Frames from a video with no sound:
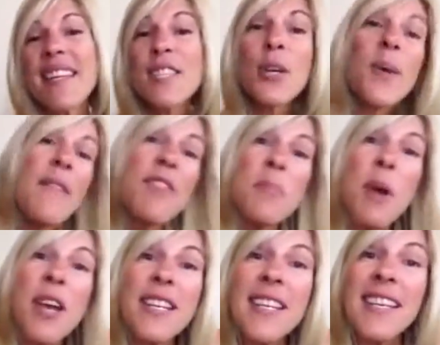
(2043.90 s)
So
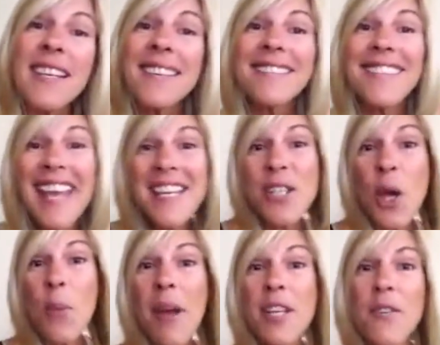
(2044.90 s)
everybody, thanks
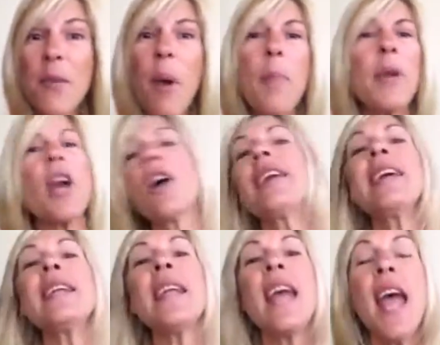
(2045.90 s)
so much for popping on
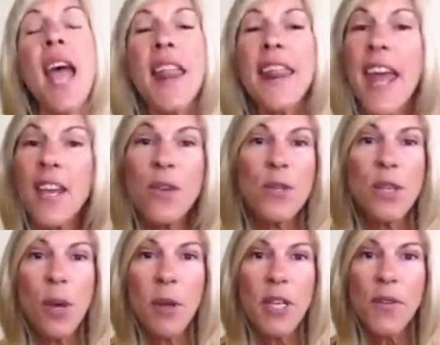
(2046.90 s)
in. Thank you
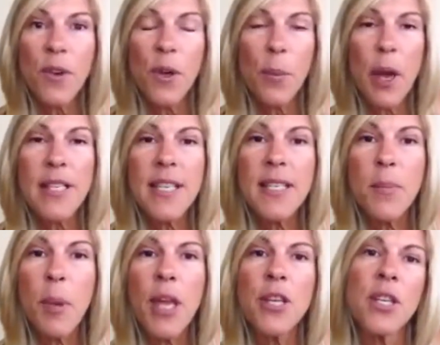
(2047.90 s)
so much for your
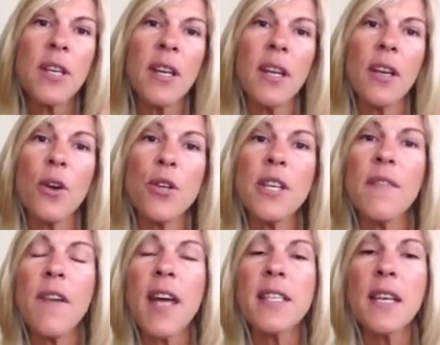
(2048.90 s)
participation in
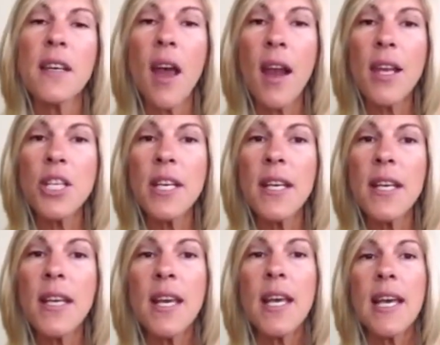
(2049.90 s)
Coaching via Technology.